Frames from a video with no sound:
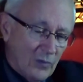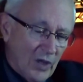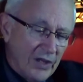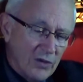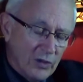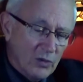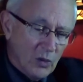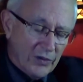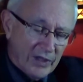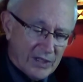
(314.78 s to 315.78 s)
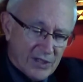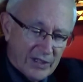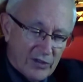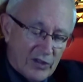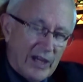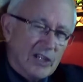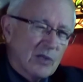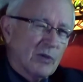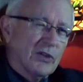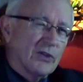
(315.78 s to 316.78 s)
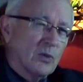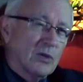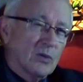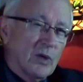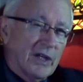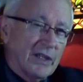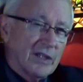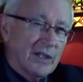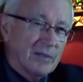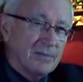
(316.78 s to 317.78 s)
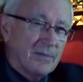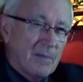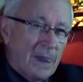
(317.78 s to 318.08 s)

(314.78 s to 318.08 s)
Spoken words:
and you ignore things like you're taxable on your worldwide income.